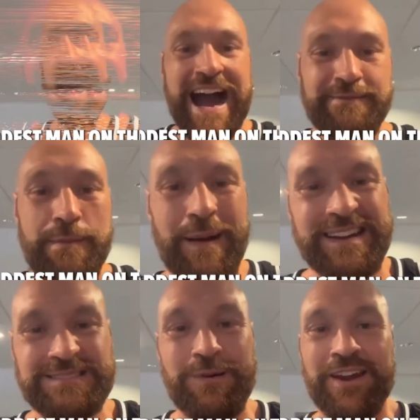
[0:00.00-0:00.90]
I'm the
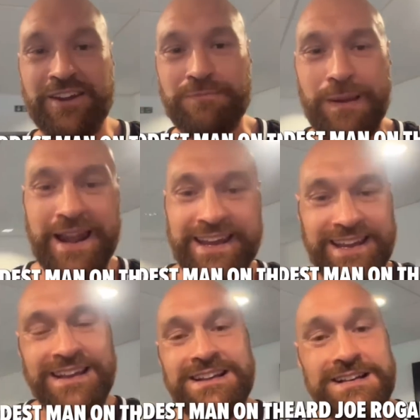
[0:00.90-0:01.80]
baddest man on the
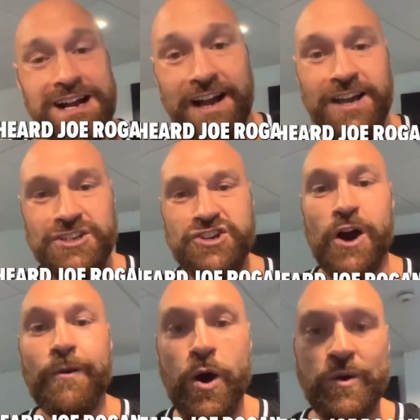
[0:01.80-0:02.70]
planet. I heard
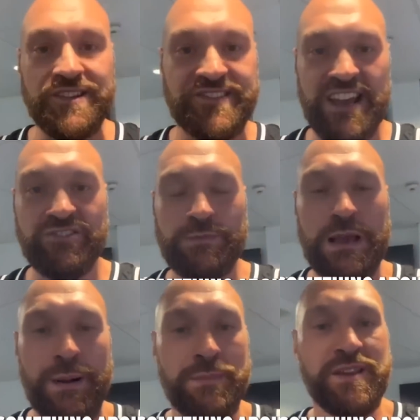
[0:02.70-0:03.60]
Joe Rogan say something
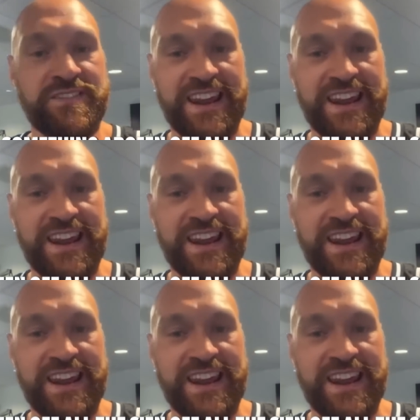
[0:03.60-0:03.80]
about me the other